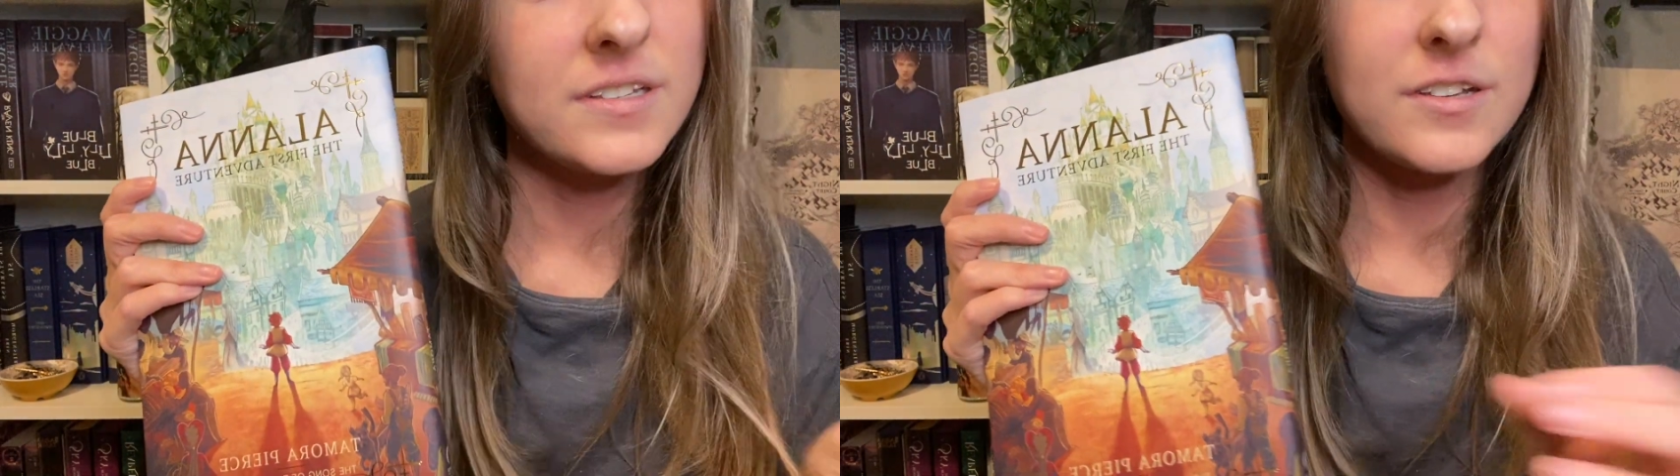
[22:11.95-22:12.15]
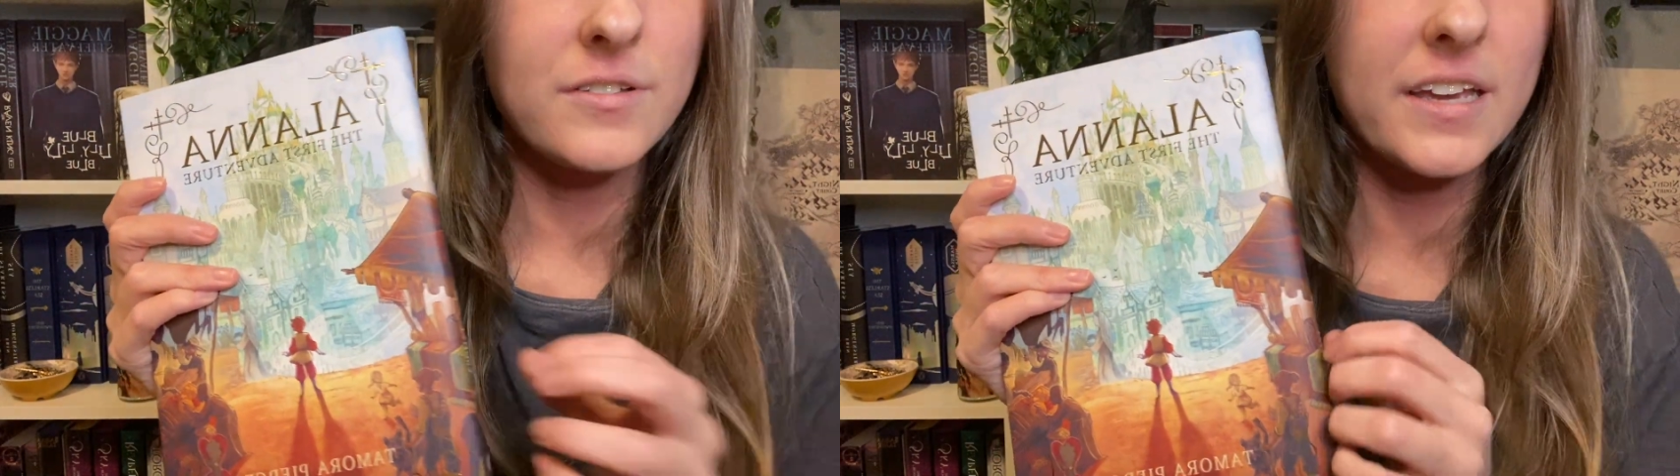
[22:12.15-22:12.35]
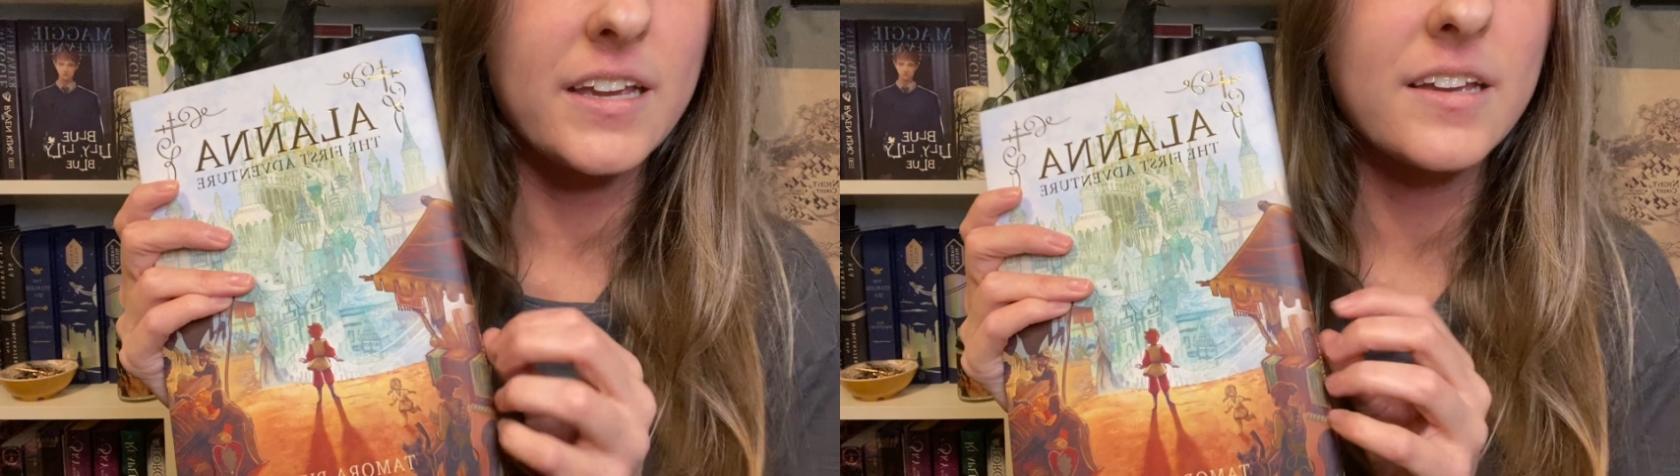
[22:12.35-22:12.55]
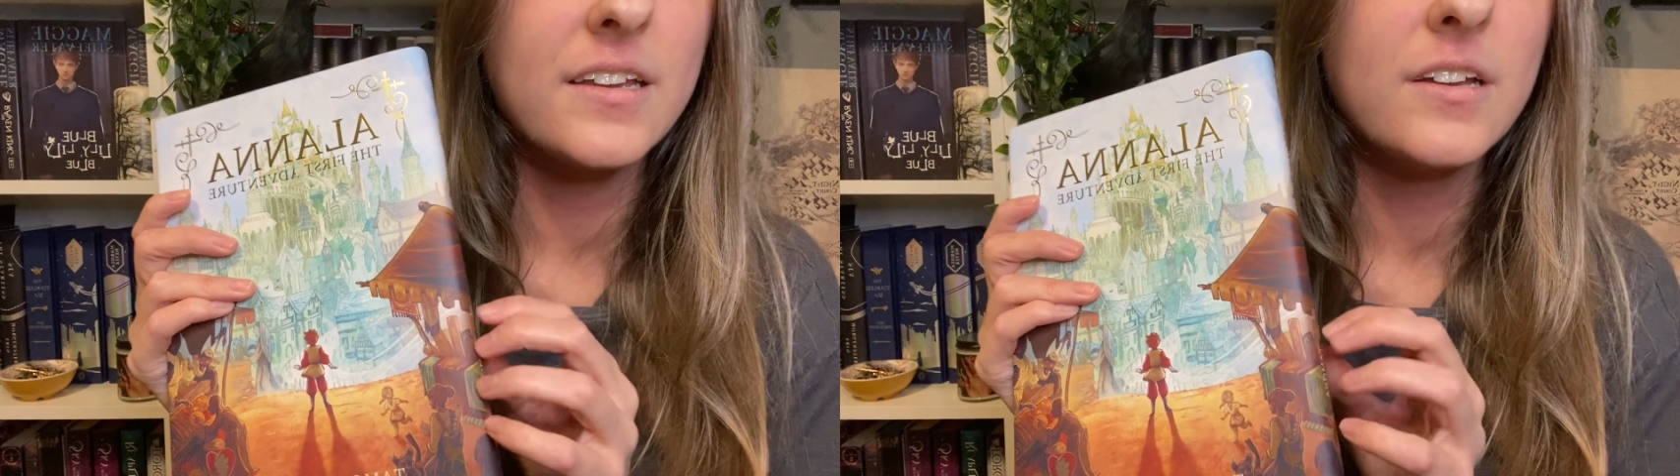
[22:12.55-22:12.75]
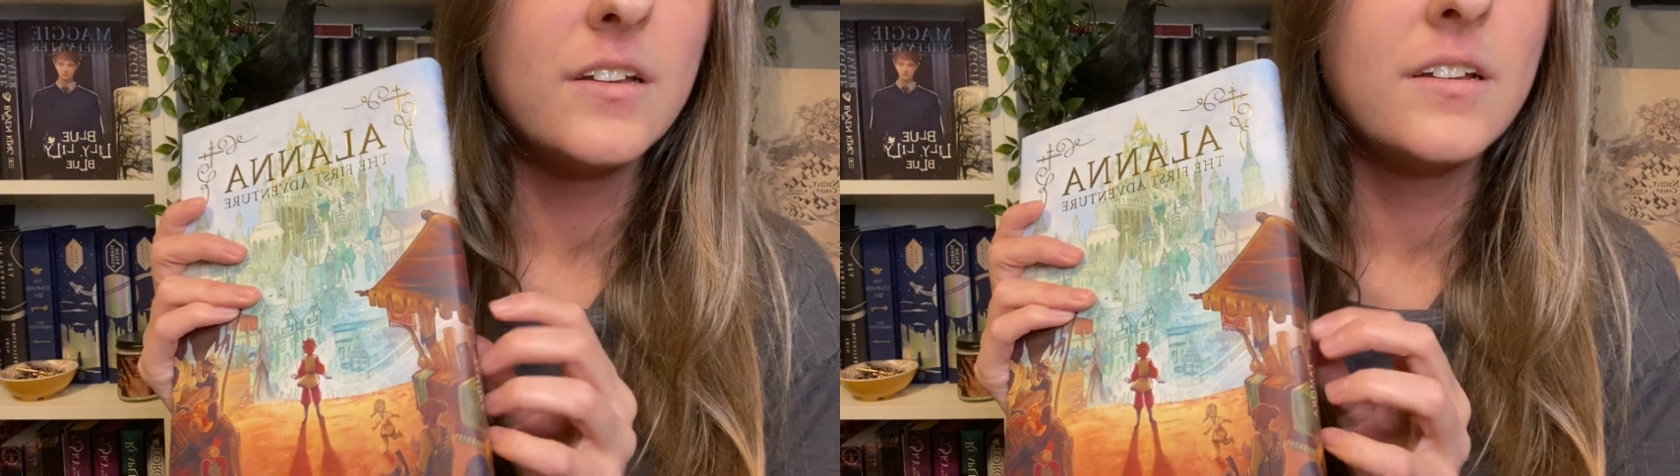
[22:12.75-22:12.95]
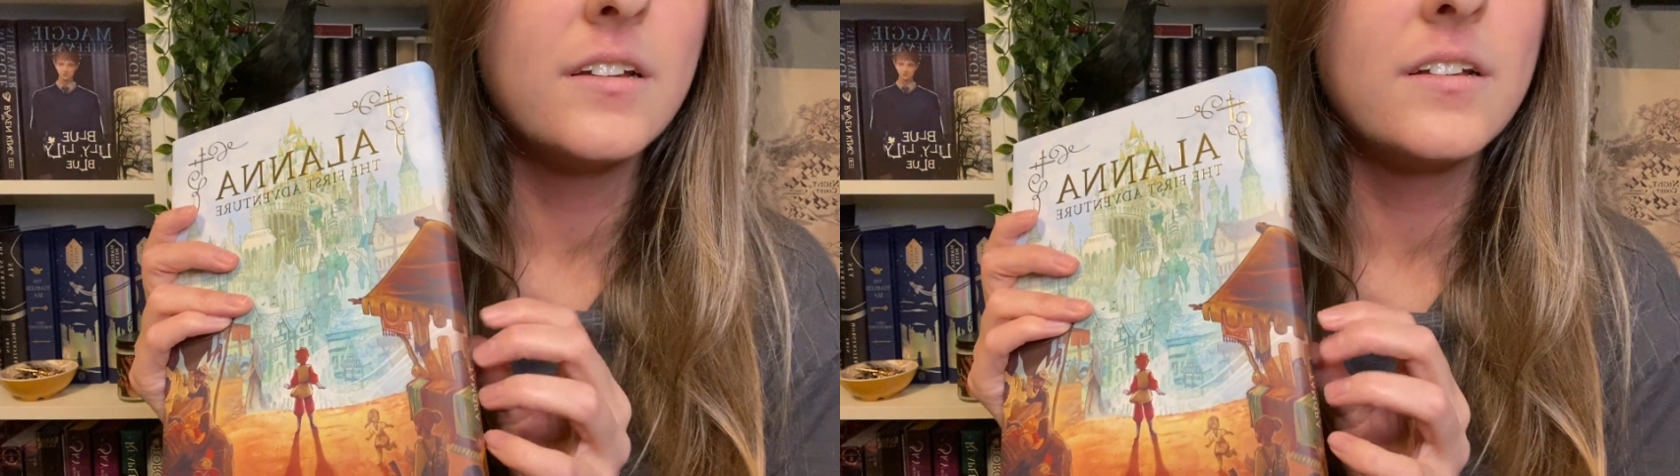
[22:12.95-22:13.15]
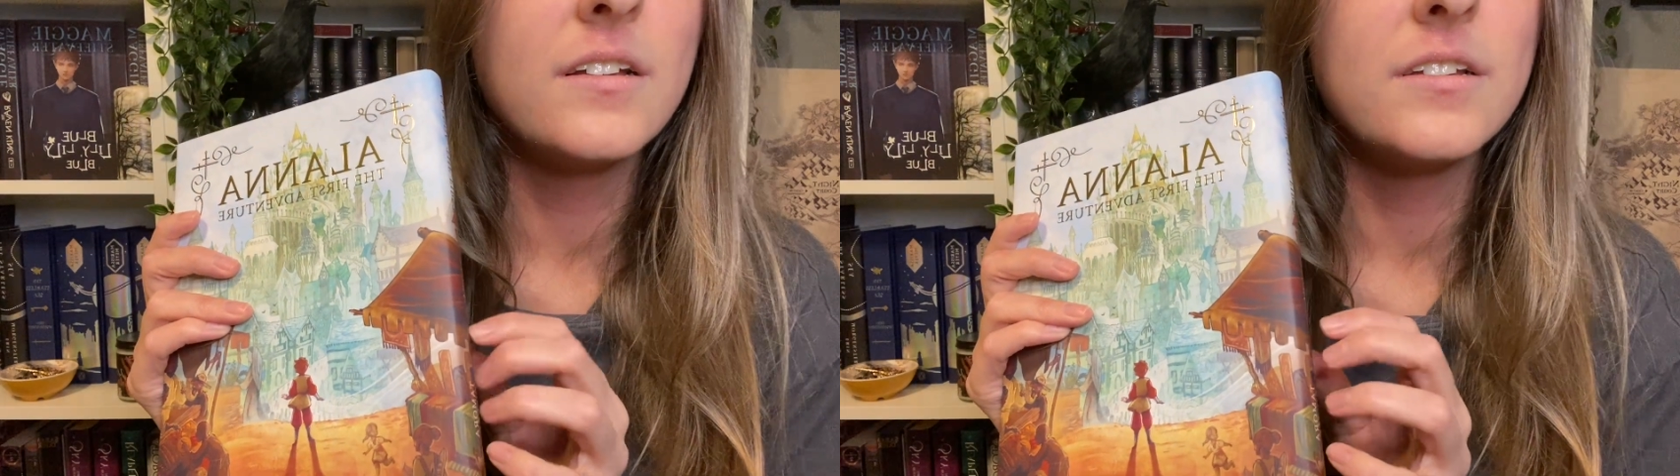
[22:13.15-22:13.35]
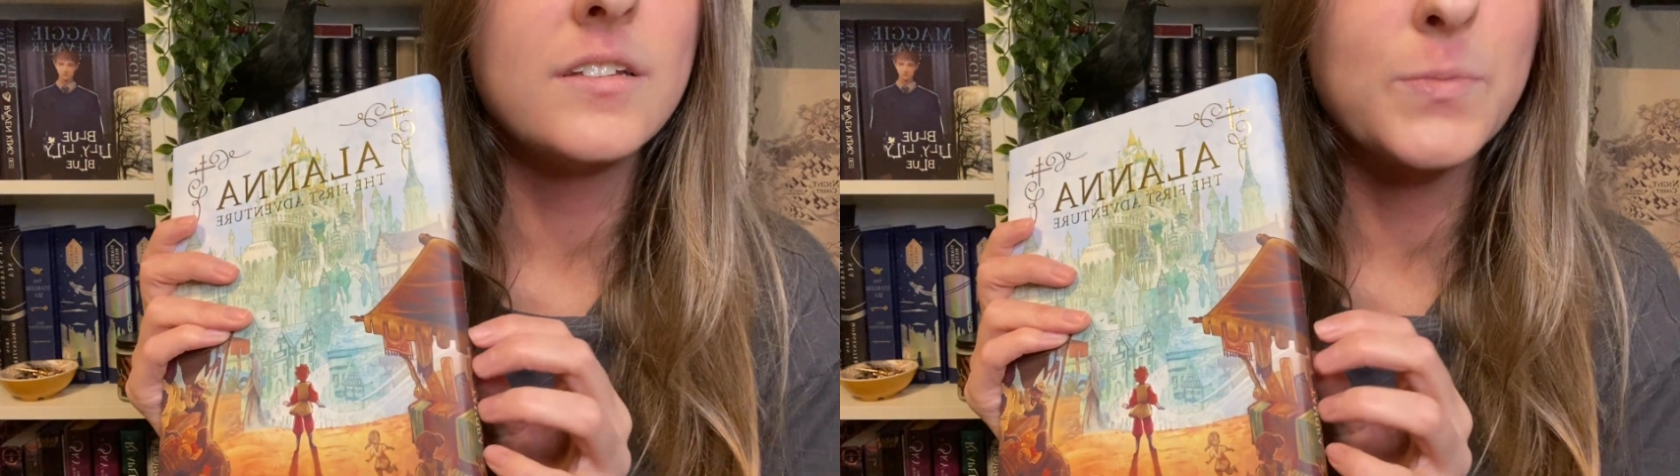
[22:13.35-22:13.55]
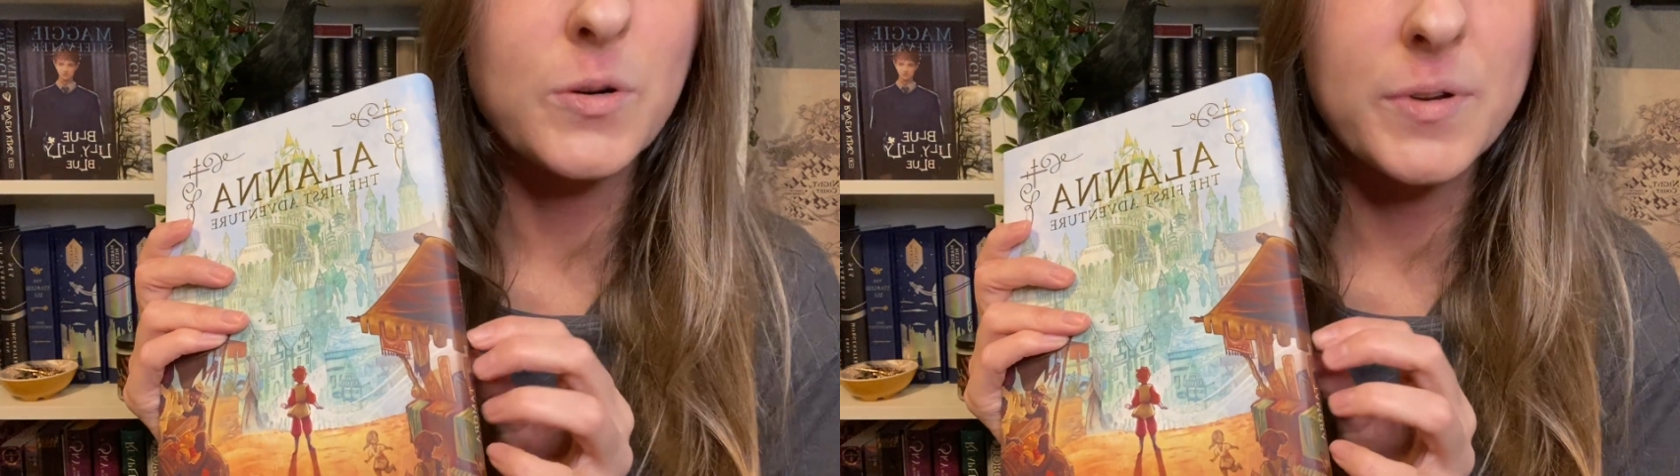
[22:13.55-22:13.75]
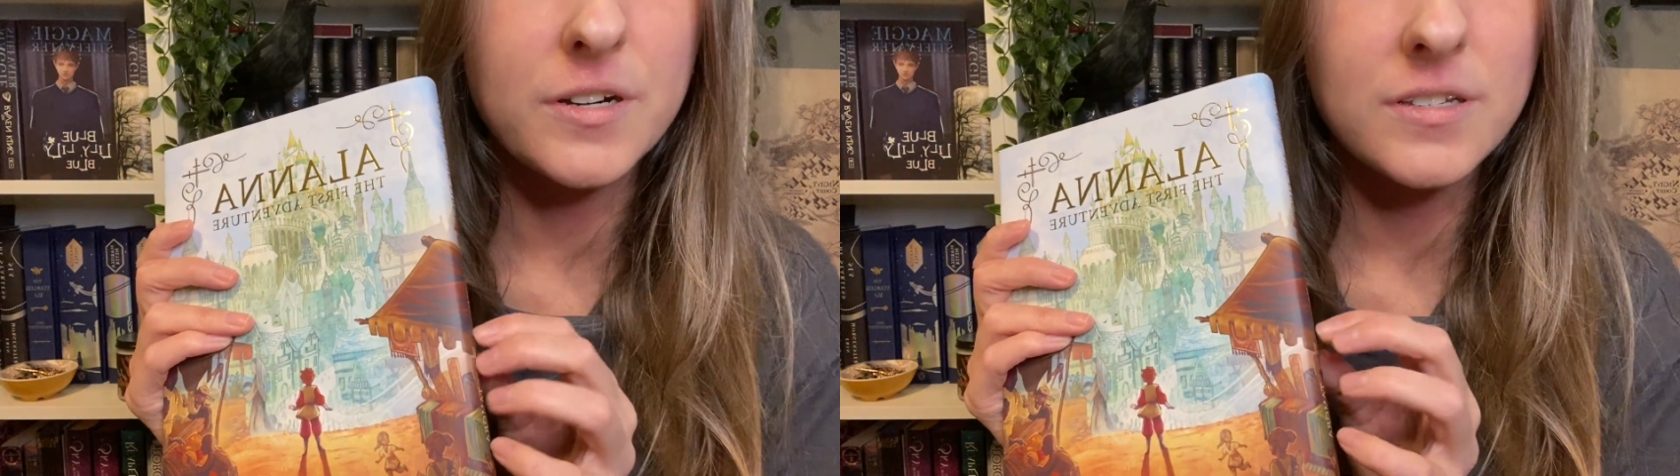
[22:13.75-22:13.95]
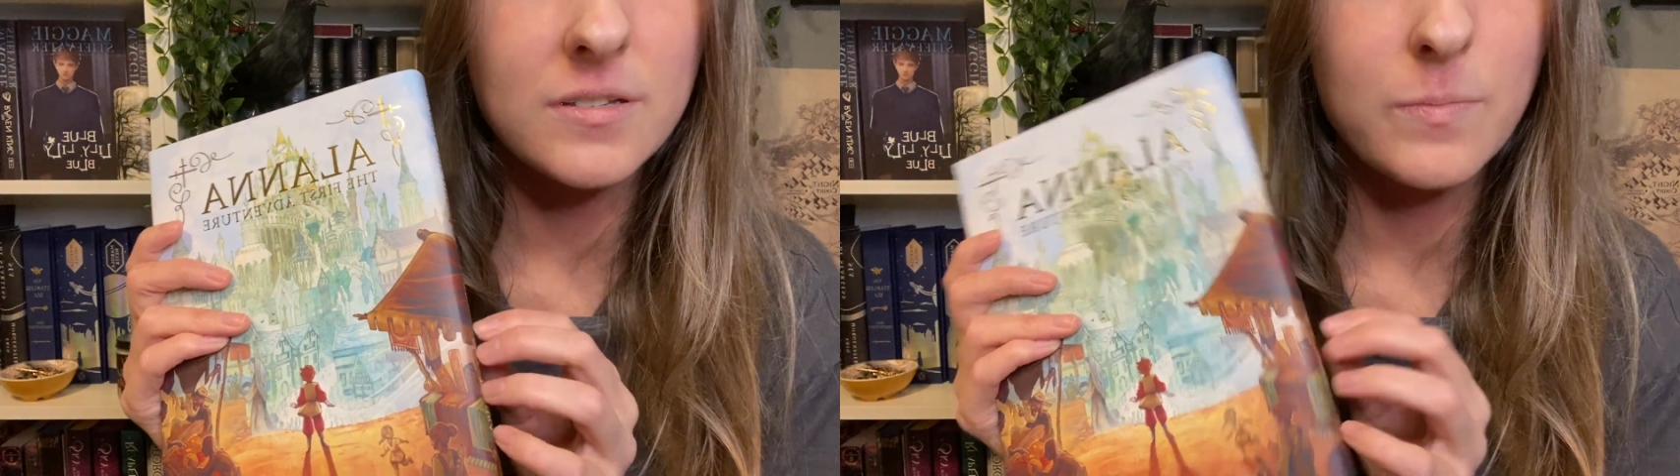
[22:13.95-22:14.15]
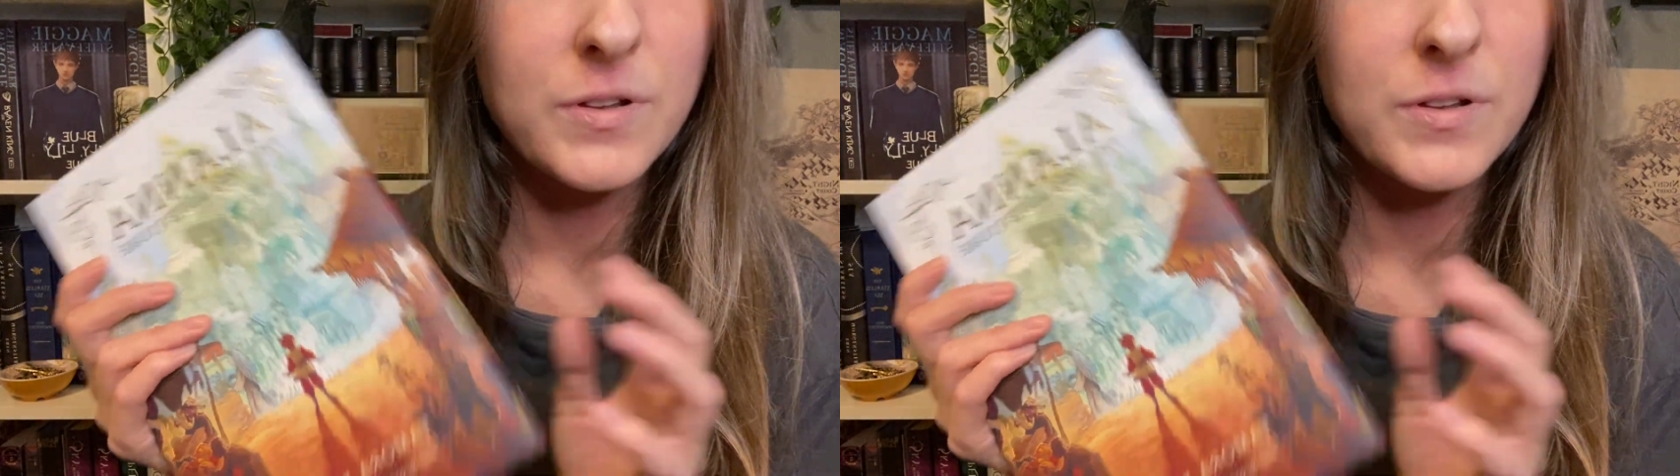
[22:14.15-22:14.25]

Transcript: So Tamora Pierce